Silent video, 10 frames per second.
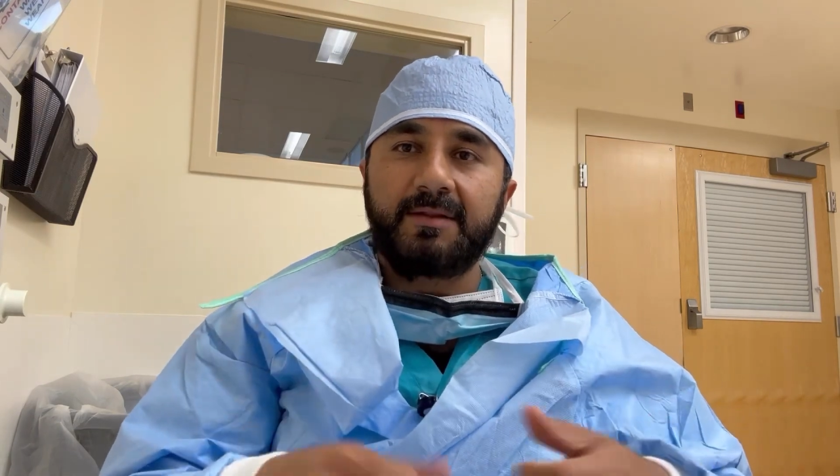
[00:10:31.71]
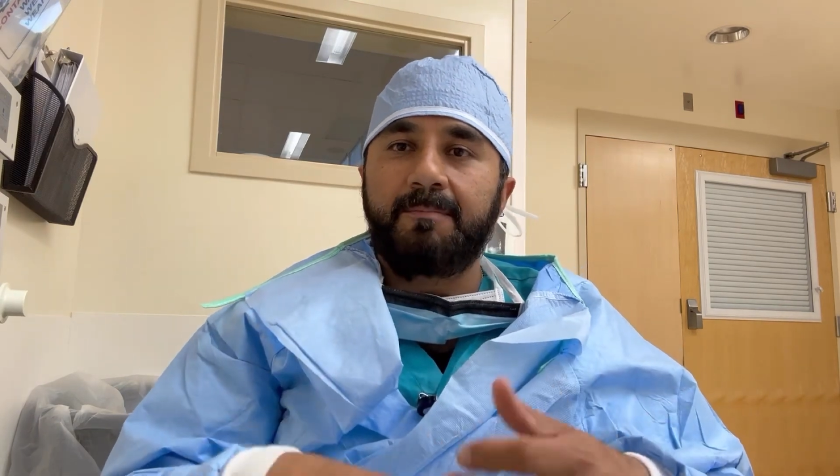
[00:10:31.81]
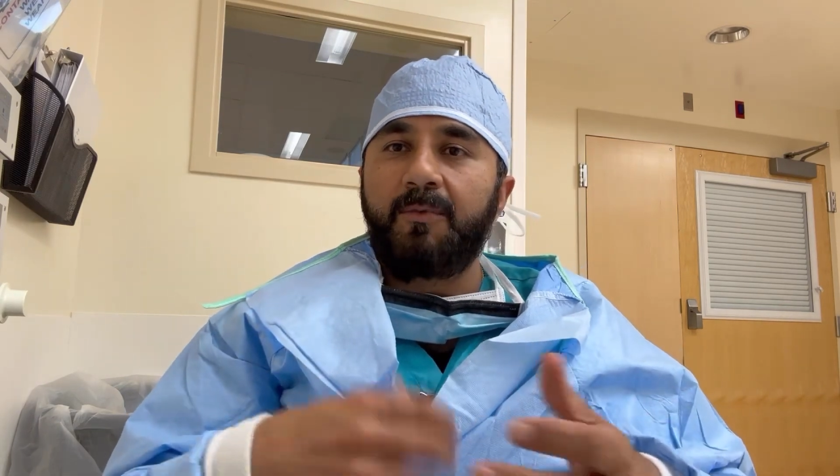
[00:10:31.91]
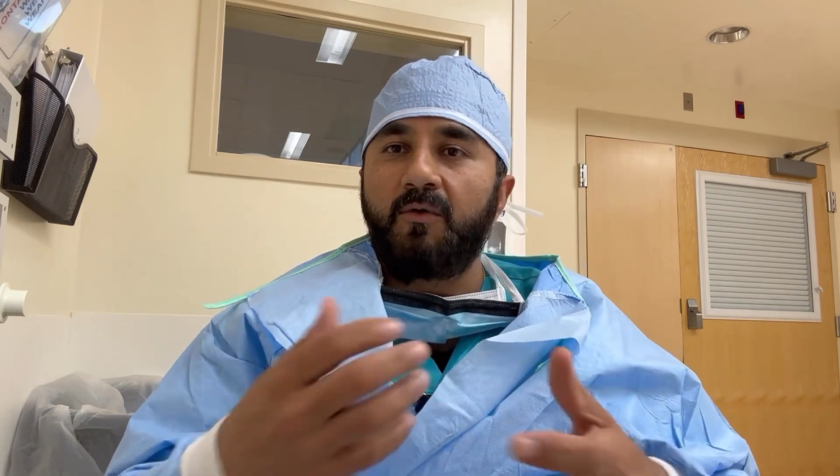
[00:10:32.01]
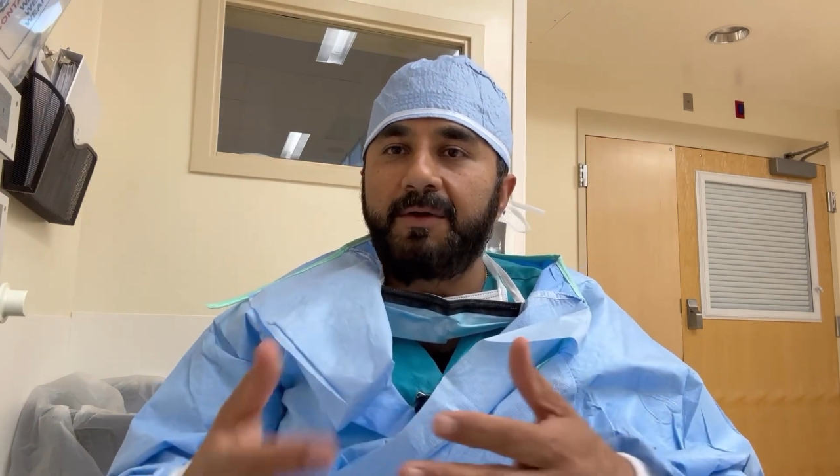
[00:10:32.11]
The
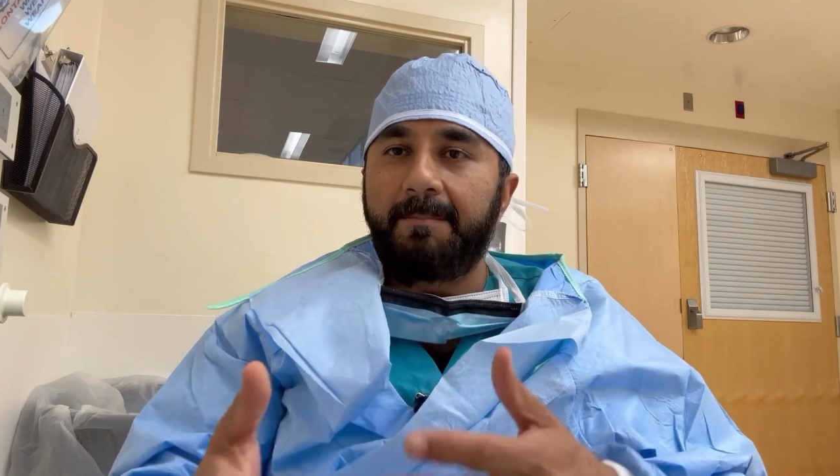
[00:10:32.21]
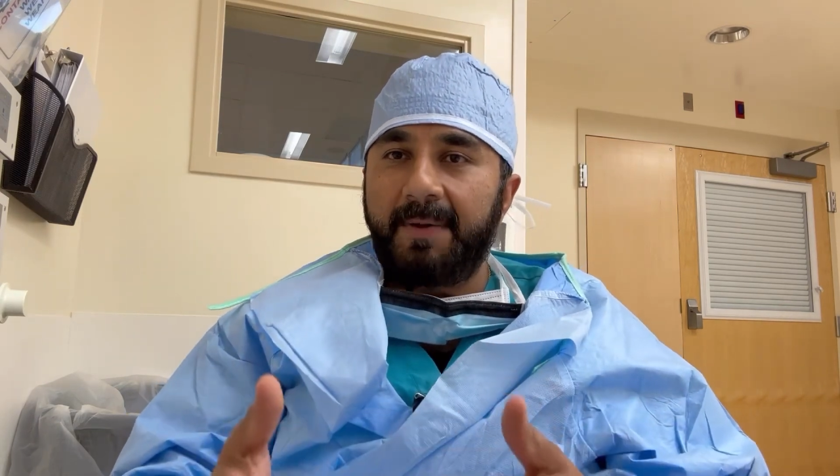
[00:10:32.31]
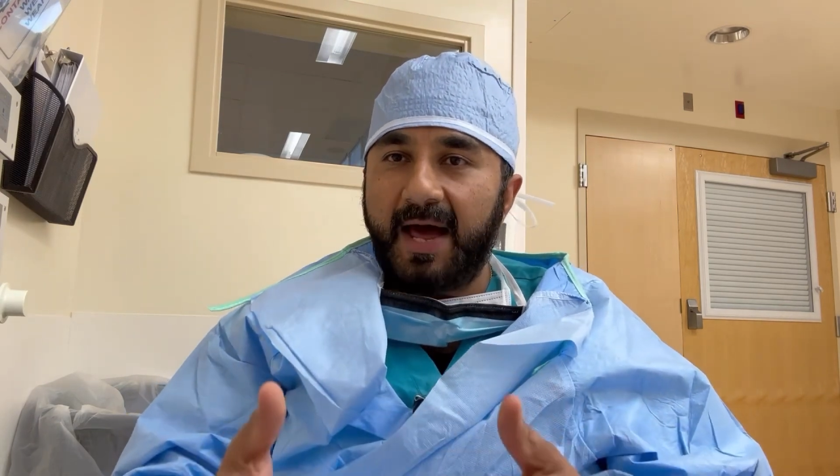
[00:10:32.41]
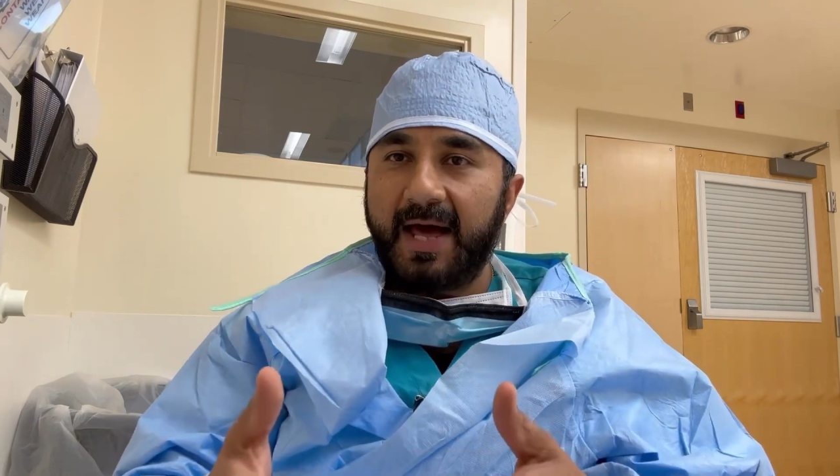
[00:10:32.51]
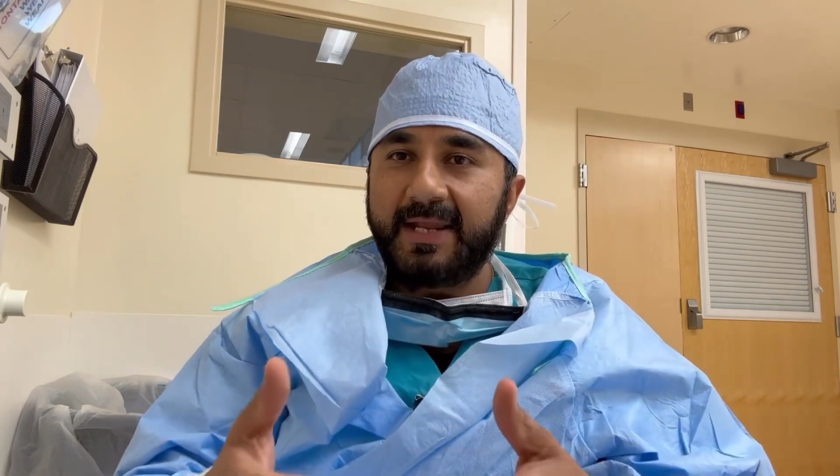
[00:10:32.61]
Bowie
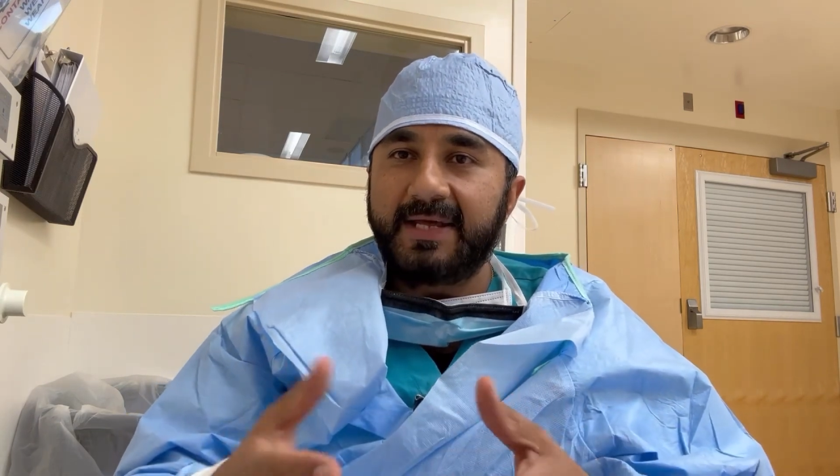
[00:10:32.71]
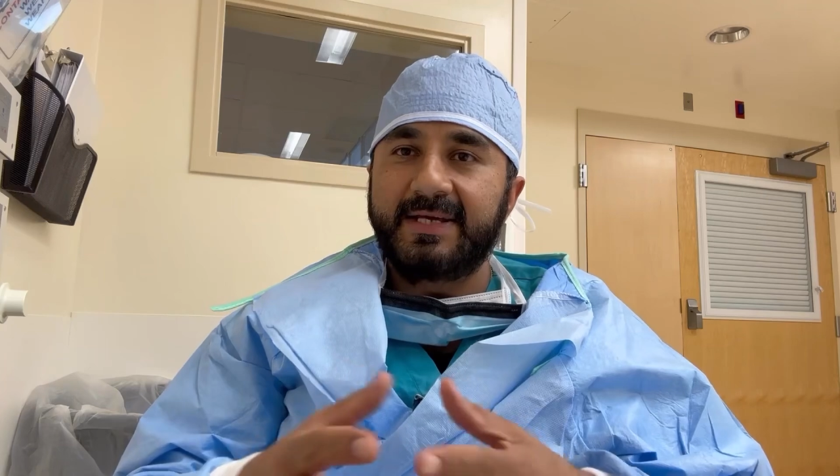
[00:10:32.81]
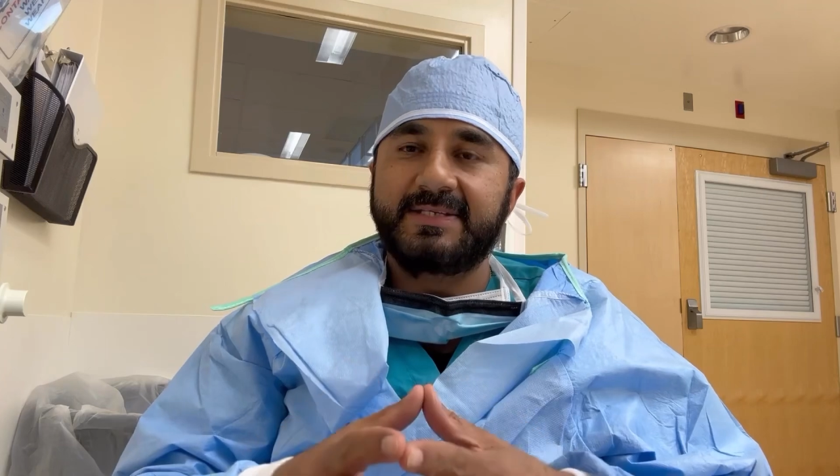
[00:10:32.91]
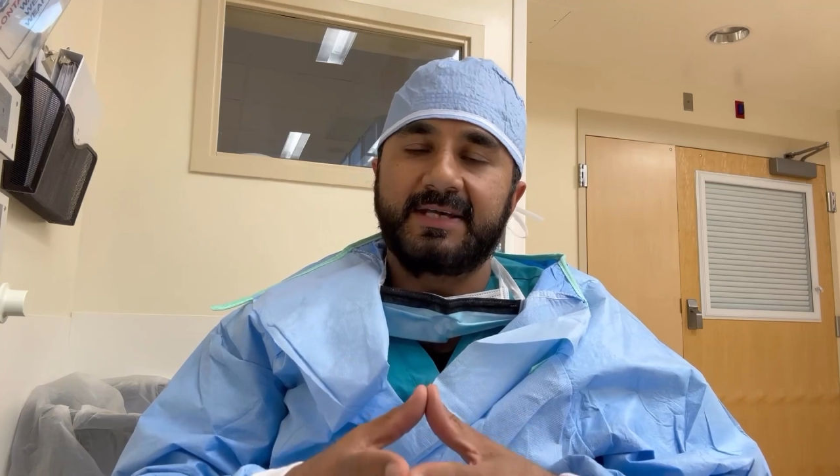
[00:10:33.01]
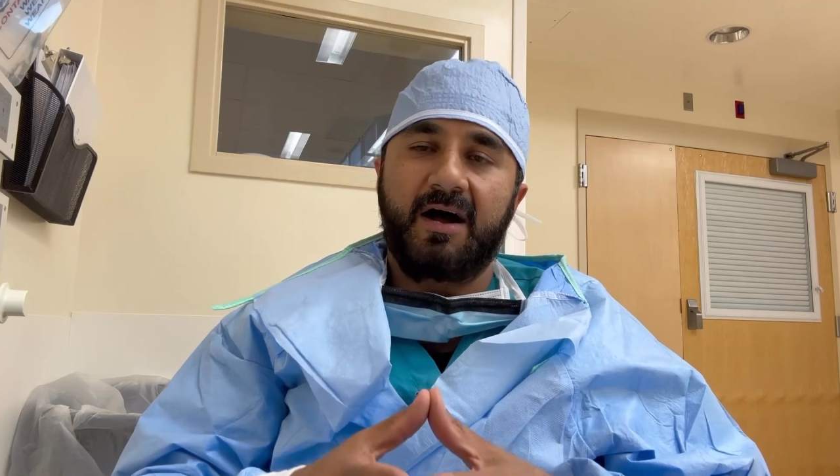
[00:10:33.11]
pad
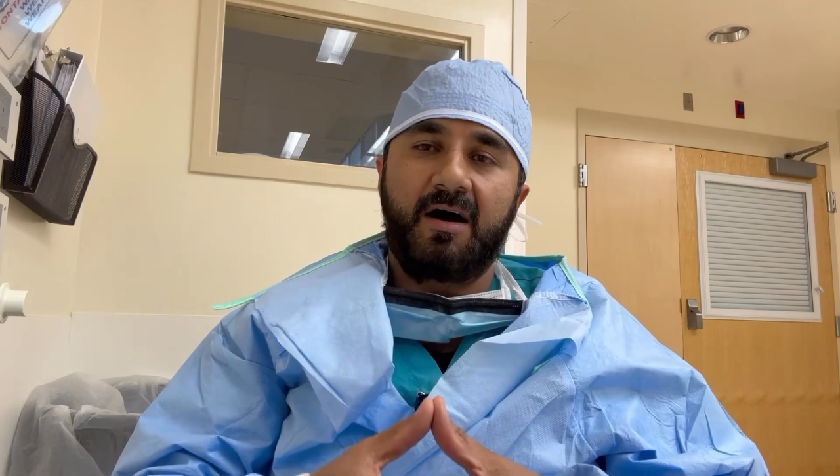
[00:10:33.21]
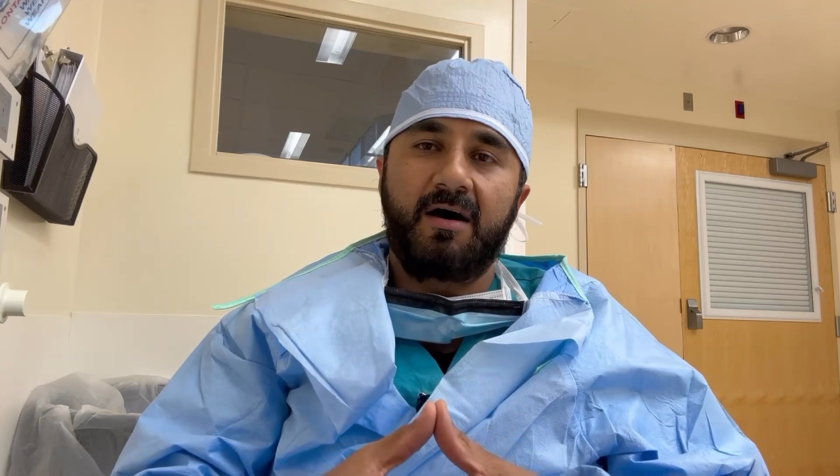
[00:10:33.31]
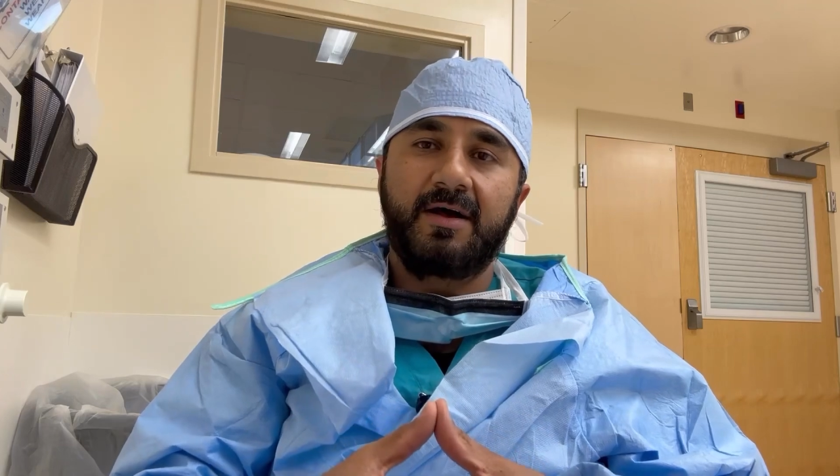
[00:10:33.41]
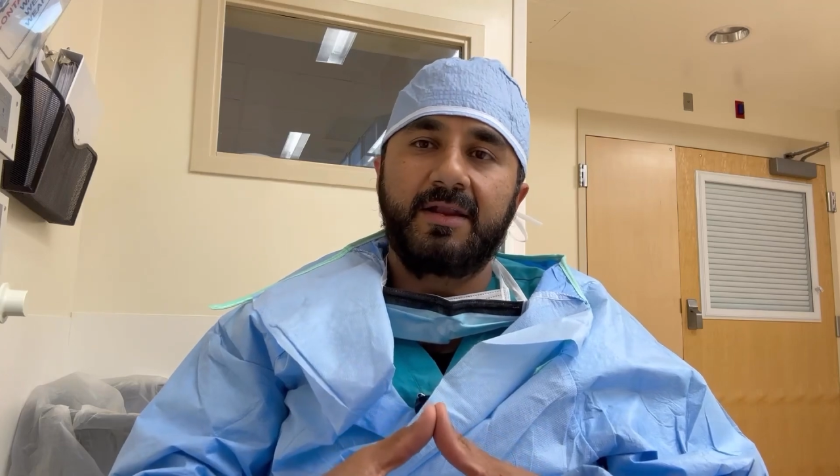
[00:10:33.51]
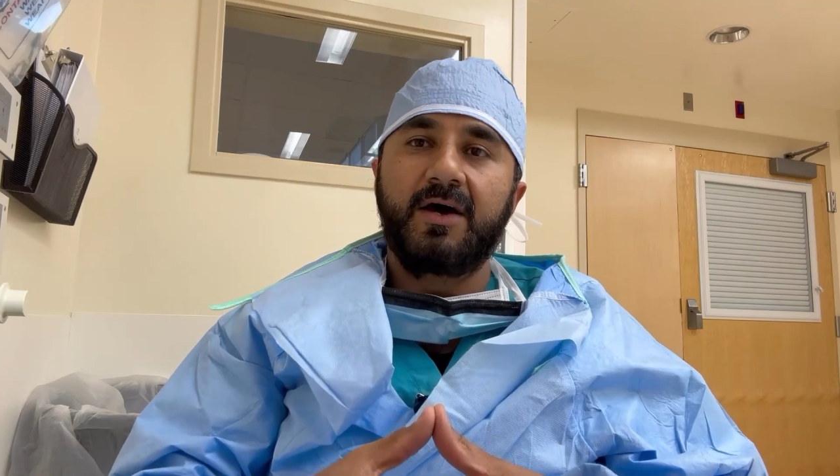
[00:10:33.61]
is
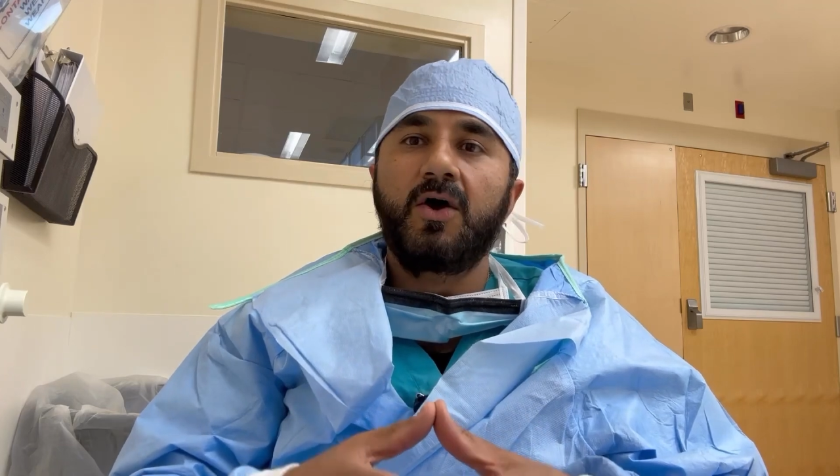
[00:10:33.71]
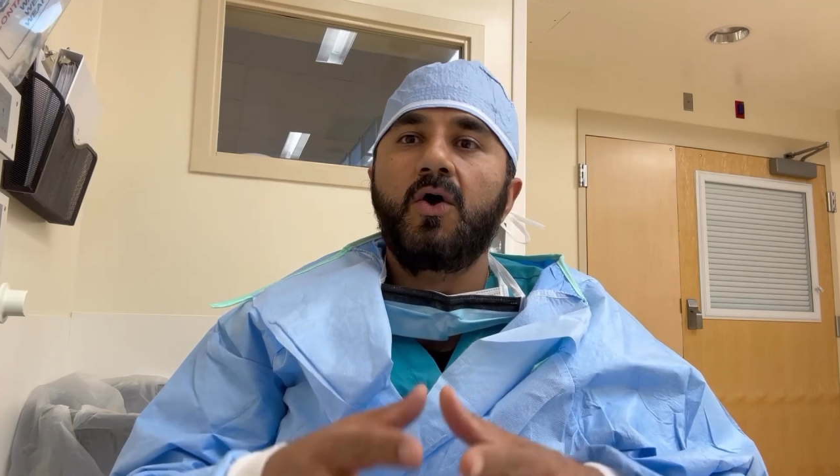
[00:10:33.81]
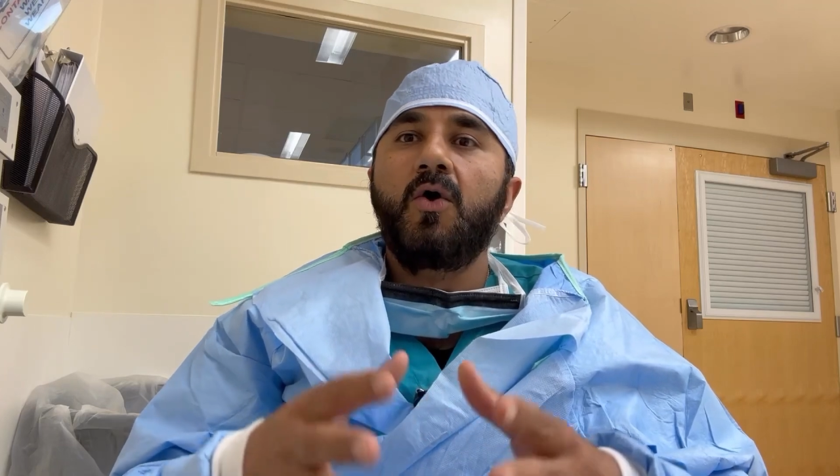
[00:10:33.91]
on.